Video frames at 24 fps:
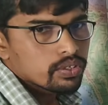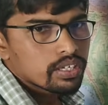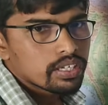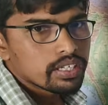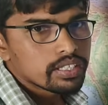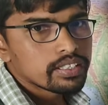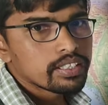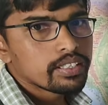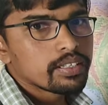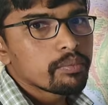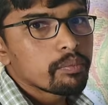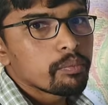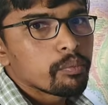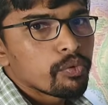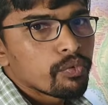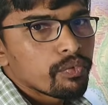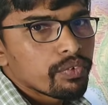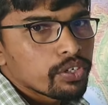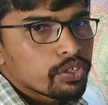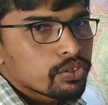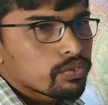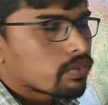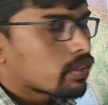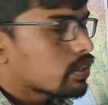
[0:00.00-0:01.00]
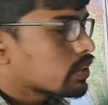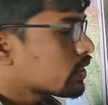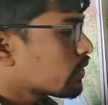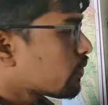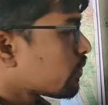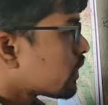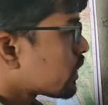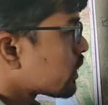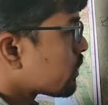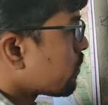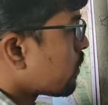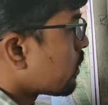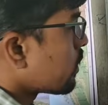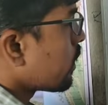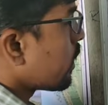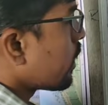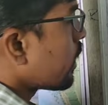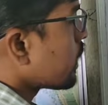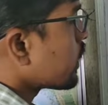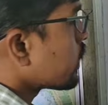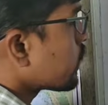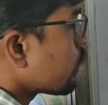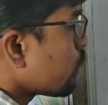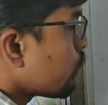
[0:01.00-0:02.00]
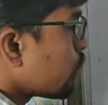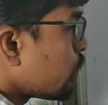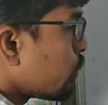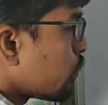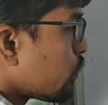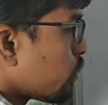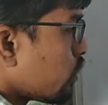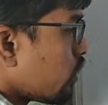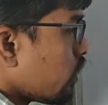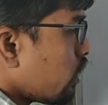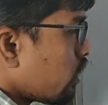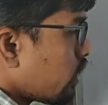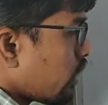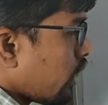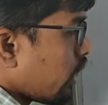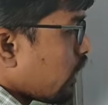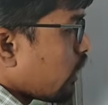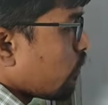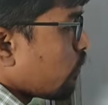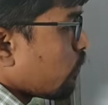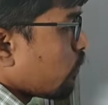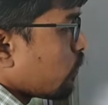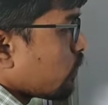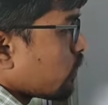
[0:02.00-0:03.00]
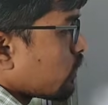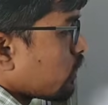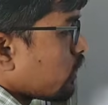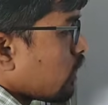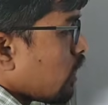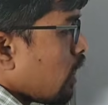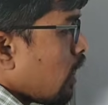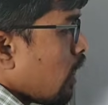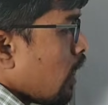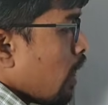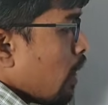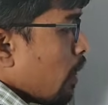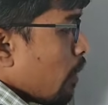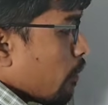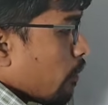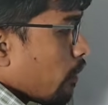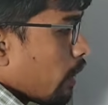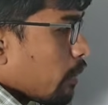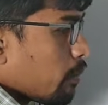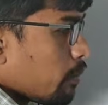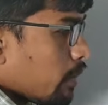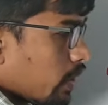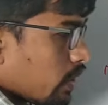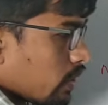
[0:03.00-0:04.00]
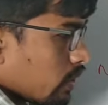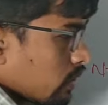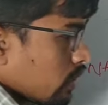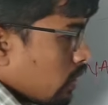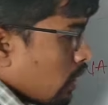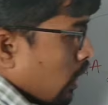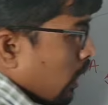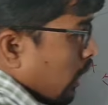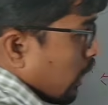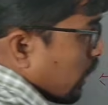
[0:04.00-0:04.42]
two are the moving towards the westward direction? Due to the tidal force. Why? Because